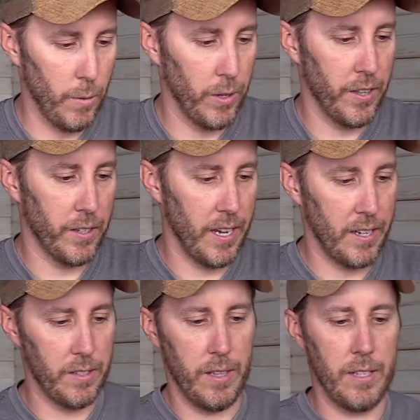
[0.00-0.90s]
And what
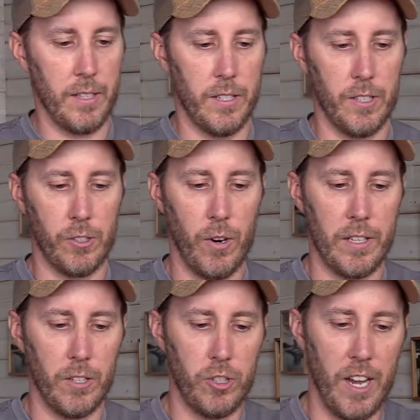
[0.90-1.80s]
that does is
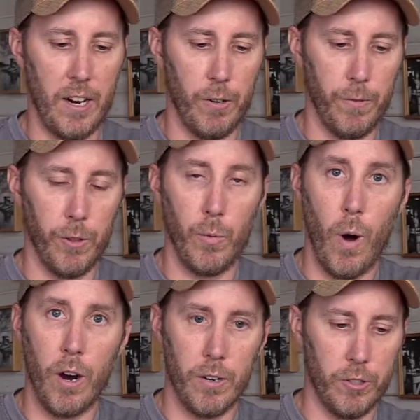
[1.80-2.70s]
creates a channel for the
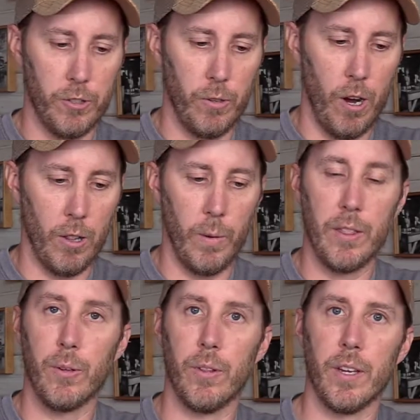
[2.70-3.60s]
water to shoot all the way
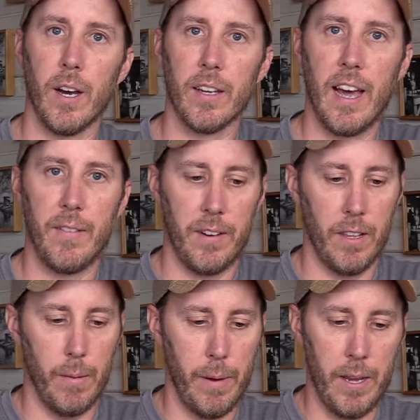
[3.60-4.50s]
through the gut cavity
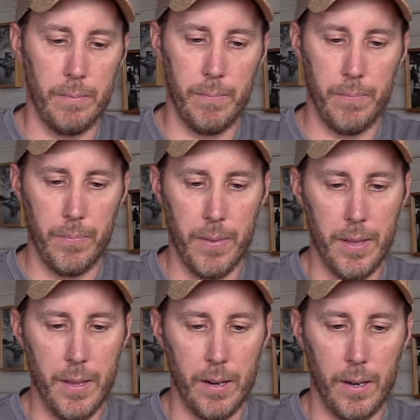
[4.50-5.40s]
of the bait.
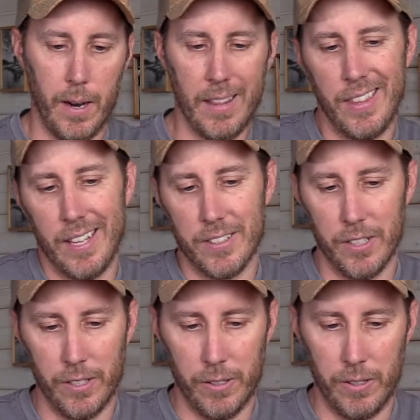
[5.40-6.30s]
I think it's
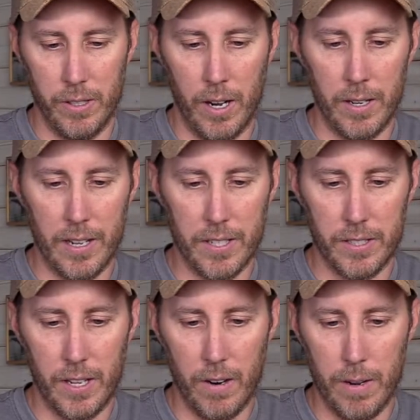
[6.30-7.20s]
a little
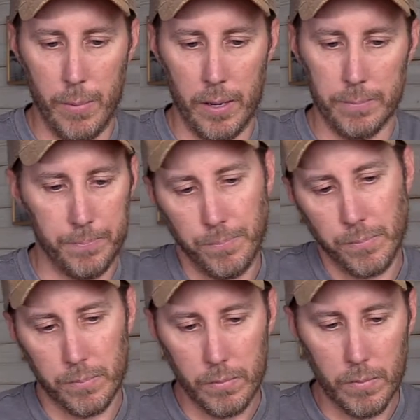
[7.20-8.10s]
unnecessary, but
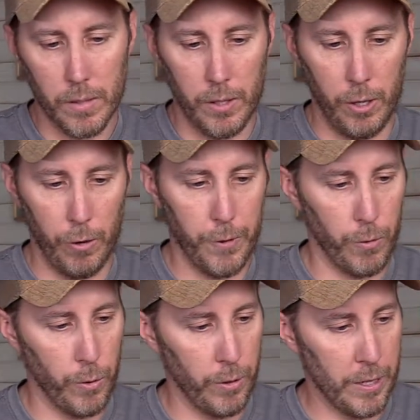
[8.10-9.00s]
you know, if
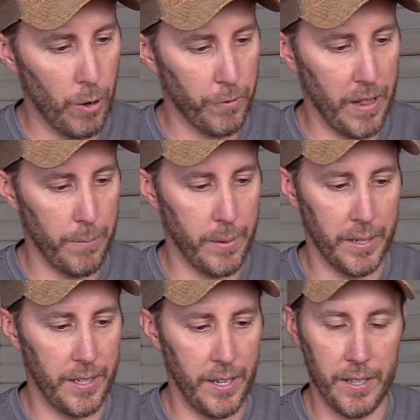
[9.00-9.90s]
you're really going for that
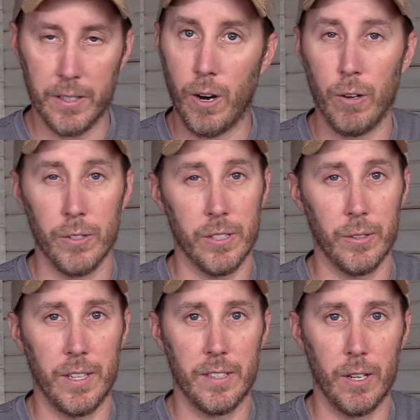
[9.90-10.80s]
big king, all those
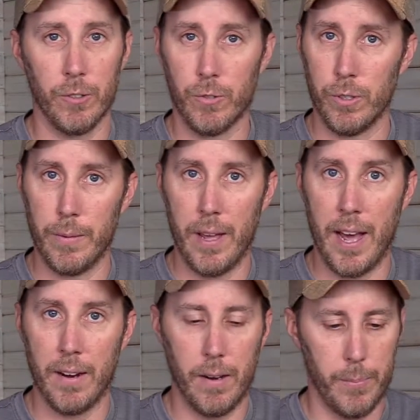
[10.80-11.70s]
little details really
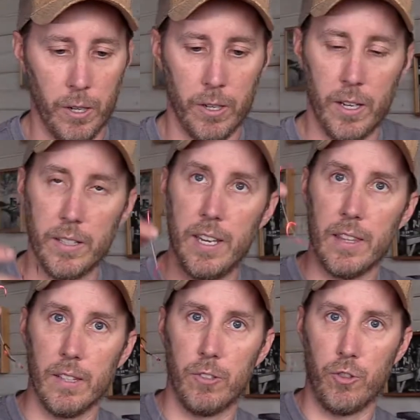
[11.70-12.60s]
add up. You're gonna
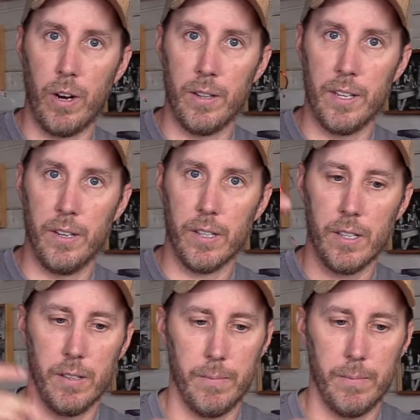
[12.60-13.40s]
take the trailing hook